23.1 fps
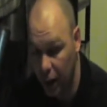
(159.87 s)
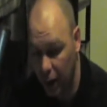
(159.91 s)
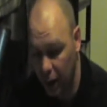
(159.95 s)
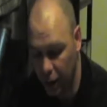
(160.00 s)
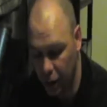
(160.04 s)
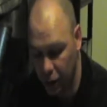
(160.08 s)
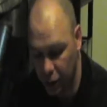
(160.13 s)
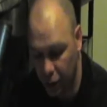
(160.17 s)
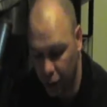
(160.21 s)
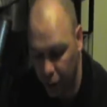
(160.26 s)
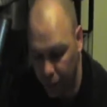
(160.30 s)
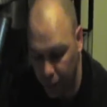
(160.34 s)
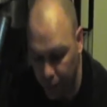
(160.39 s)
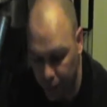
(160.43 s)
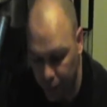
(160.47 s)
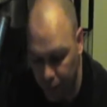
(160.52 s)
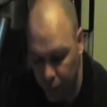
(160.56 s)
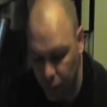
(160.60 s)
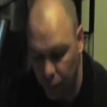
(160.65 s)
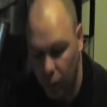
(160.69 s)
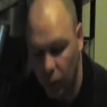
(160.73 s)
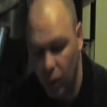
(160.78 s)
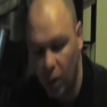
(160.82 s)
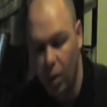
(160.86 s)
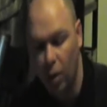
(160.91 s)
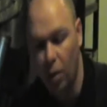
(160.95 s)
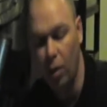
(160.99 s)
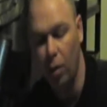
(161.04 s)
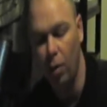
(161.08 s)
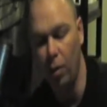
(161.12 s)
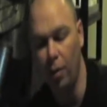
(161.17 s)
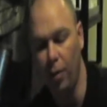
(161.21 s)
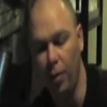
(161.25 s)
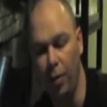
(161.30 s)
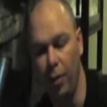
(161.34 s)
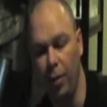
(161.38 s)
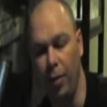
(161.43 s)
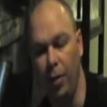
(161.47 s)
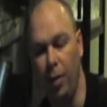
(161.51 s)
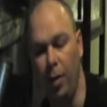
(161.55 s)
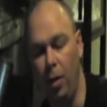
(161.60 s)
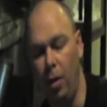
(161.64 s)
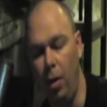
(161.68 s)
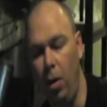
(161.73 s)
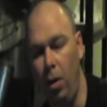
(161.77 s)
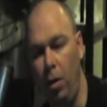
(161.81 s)
canister.
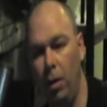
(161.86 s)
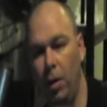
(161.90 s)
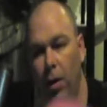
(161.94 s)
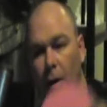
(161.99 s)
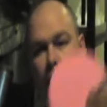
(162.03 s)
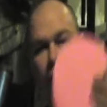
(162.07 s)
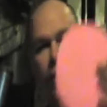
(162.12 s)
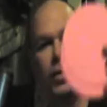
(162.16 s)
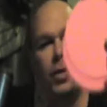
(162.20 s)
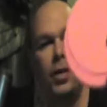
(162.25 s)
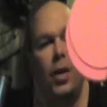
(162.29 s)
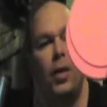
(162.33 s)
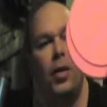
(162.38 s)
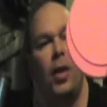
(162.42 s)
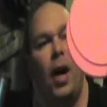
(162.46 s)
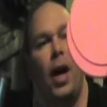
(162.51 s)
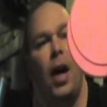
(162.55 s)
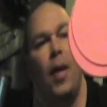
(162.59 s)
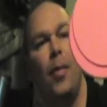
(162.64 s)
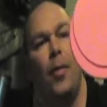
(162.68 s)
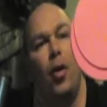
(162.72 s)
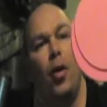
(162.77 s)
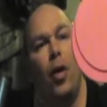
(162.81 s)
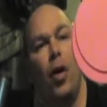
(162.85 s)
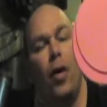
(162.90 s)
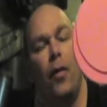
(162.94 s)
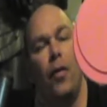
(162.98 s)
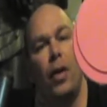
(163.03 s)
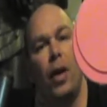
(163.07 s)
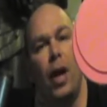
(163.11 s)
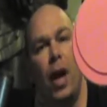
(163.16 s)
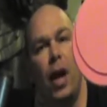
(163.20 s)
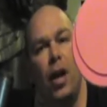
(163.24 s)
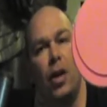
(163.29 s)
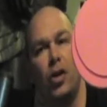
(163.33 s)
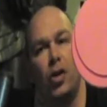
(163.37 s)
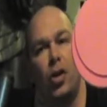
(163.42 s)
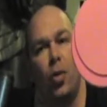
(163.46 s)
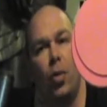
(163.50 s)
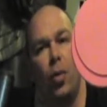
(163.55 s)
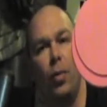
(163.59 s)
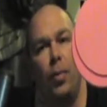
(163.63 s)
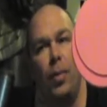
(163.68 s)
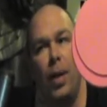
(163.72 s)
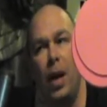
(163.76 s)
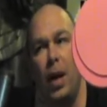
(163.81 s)
This is the diameter of the canister
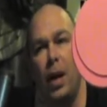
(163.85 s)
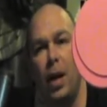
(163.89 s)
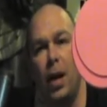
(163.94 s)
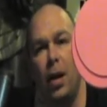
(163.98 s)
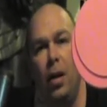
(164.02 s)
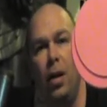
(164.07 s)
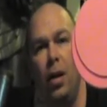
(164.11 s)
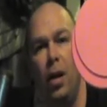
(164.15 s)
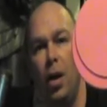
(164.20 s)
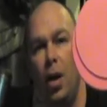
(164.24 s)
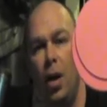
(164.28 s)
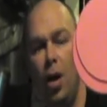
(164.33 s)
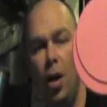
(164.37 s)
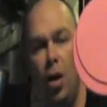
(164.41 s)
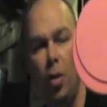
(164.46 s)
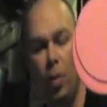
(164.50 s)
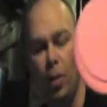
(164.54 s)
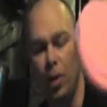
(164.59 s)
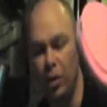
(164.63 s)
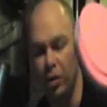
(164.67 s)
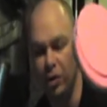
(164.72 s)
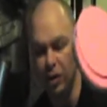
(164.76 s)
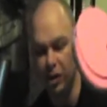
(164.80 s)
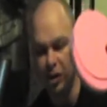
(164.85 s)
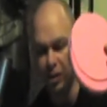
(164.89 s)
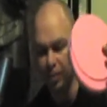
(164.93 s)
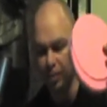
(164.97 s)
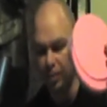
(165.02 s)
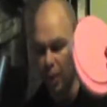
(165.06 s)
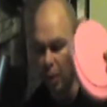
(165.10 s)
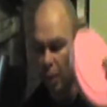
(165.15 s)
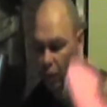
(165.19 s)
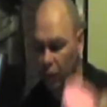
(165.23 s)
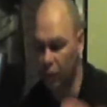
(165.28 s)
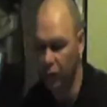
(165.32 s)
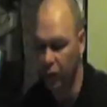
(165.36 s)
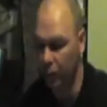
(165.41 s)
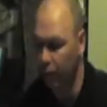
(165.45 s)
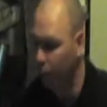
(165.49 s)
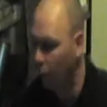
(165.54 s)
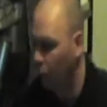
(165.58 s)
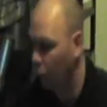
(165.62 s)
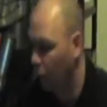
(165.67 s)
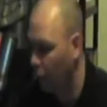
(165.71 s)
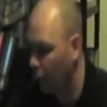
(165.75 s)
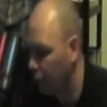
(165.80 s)
we're making. We use this in poster
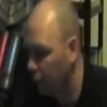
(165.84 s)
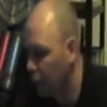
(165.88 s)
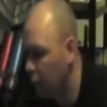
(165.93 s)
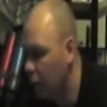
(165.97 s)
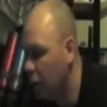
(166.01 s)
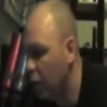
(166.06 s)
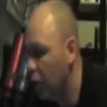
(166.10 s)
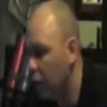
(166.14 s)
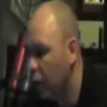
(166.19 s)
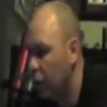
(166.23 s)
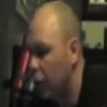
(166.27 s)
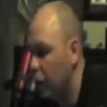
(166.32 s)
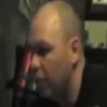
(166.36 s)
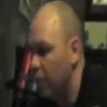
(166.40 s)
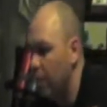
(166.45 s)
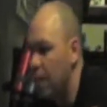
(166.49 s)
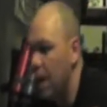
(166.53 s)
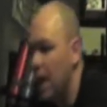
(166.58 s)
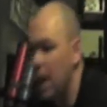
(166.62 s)
board to